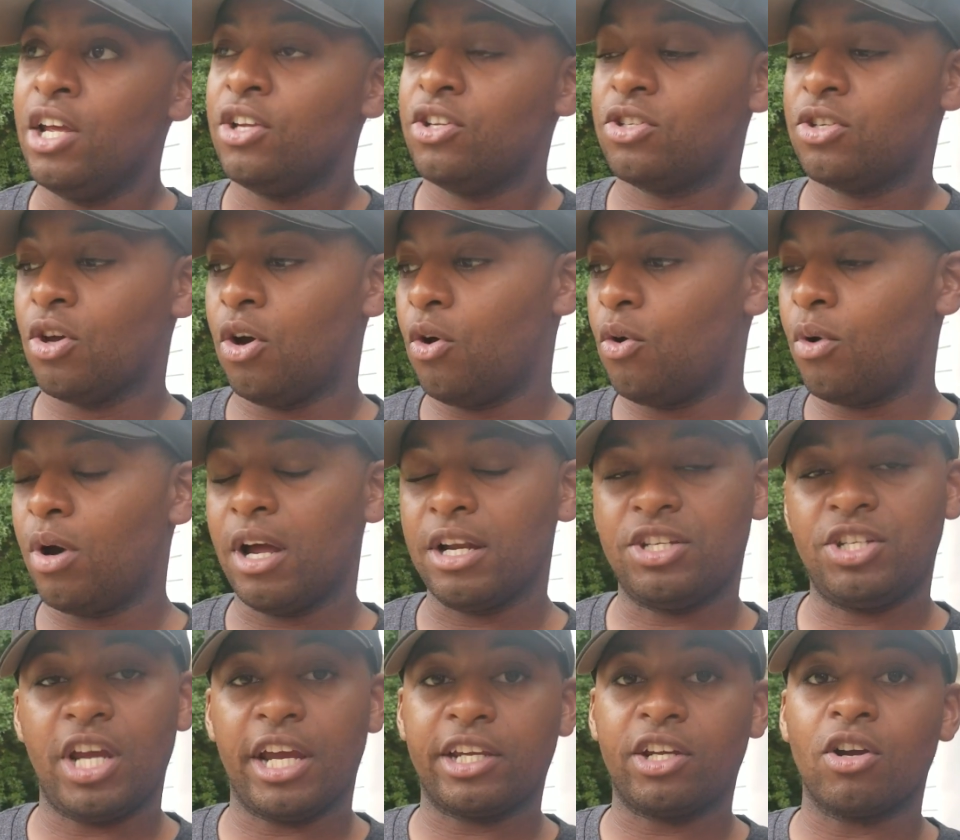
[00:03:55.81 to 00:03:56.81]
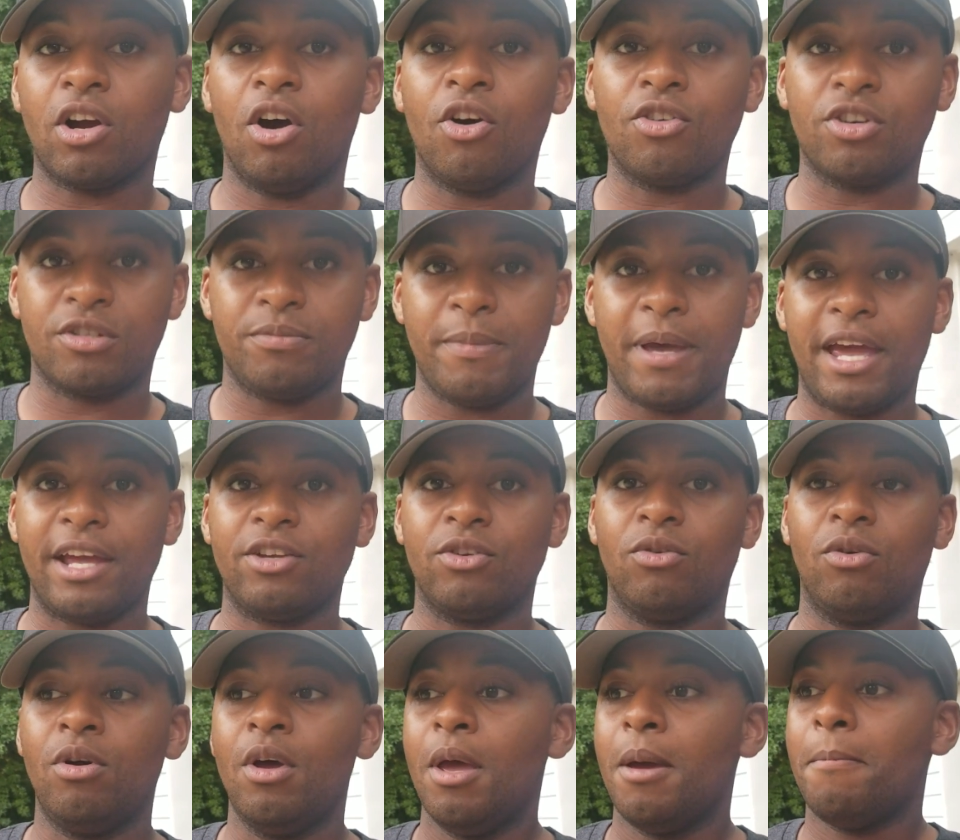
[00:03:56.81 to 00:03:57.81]
So check your owner's
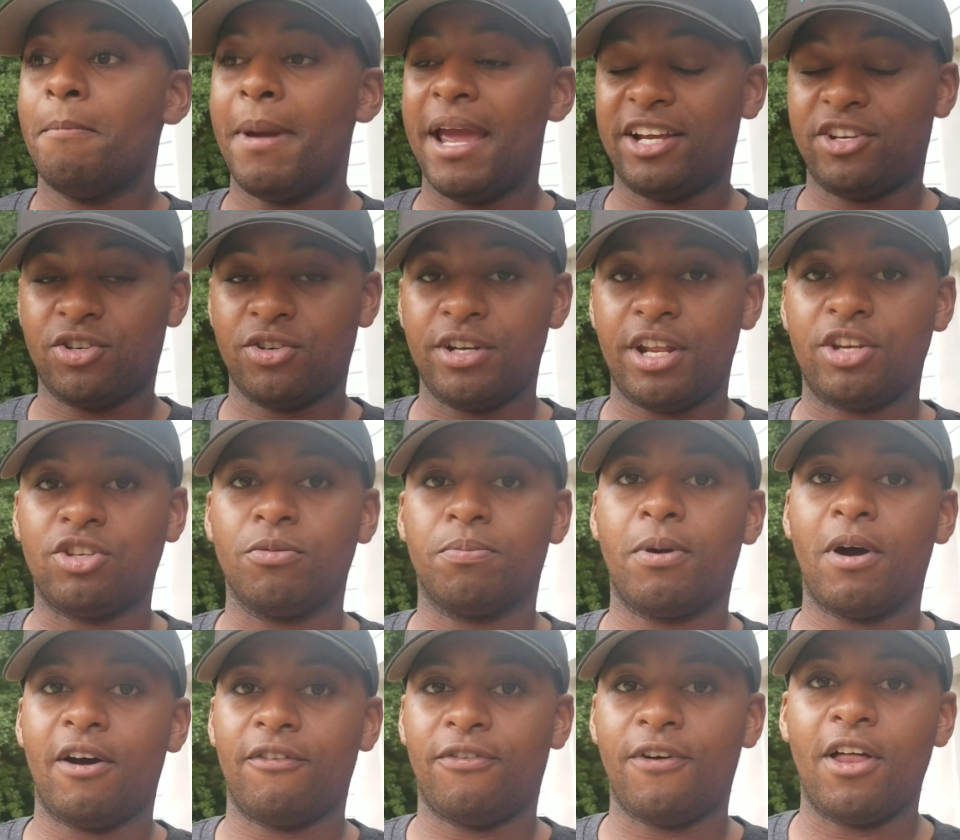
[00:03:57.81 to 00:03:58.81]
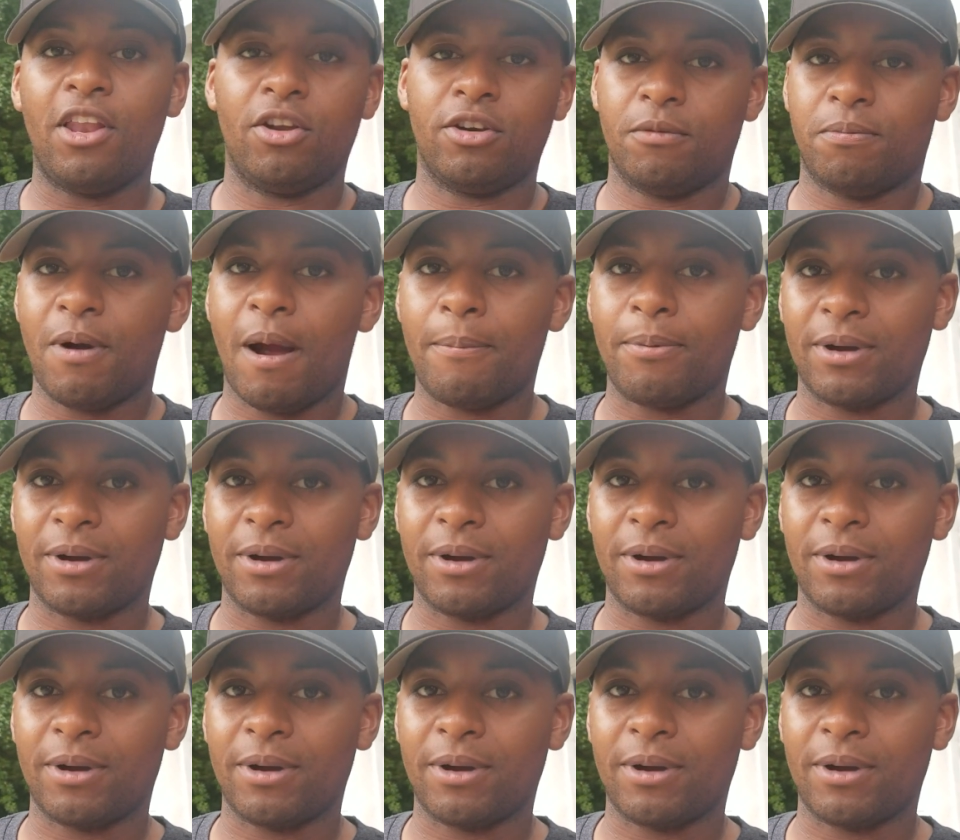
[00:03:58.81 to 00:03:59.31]
manual, make sure that you're following the proper